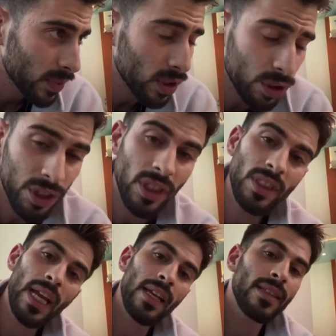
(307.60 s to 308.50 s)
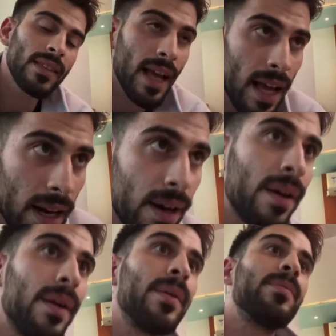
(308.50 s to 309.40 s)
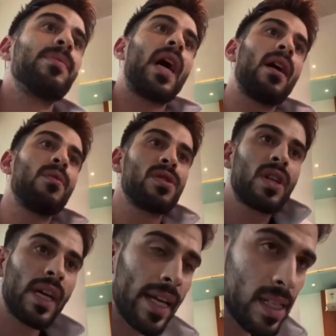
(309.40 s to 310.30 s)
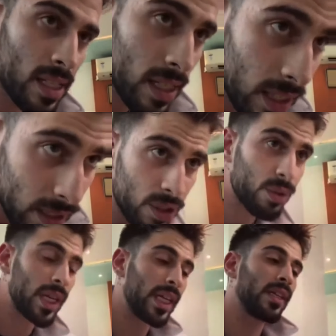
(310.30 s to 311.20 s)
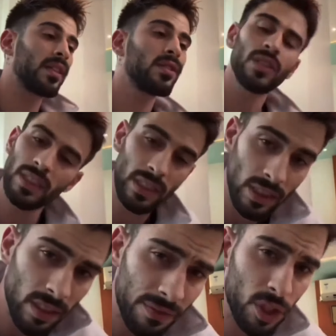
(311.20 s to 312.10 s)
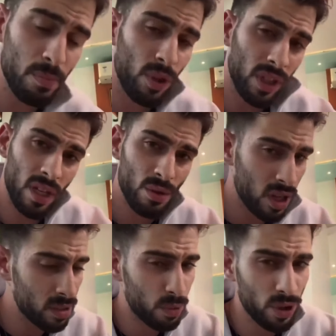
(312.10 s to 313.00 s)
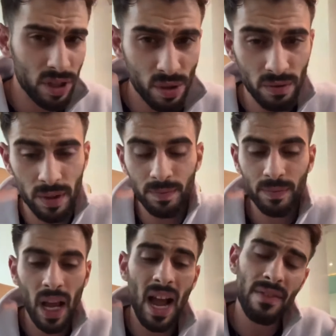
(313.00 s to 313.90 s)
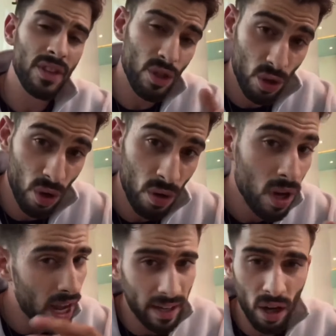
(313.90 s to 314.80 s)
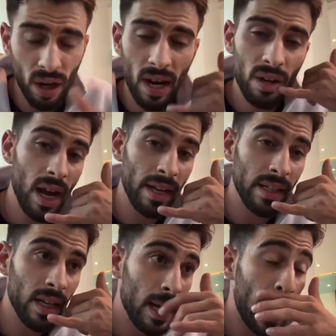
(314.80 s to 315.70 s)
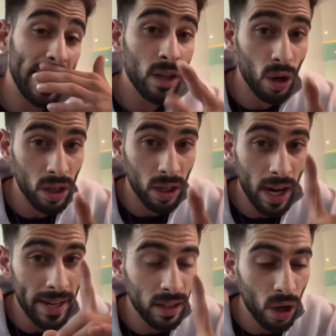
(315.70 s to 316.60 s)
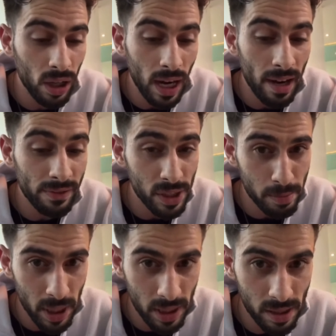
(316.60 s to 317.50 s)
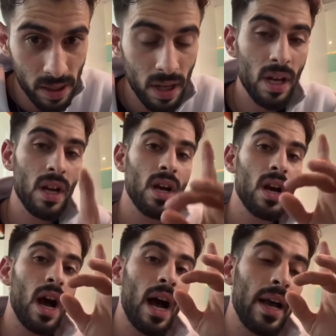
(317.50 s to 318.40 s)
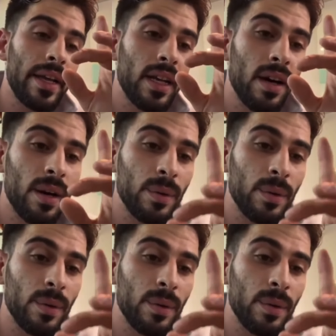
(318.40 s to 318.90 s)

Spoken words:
So she said that I was crazy during. So this is the first point. Anushka's point is over. After the show, I got out. I didn't call her. I didn't call her after splits. I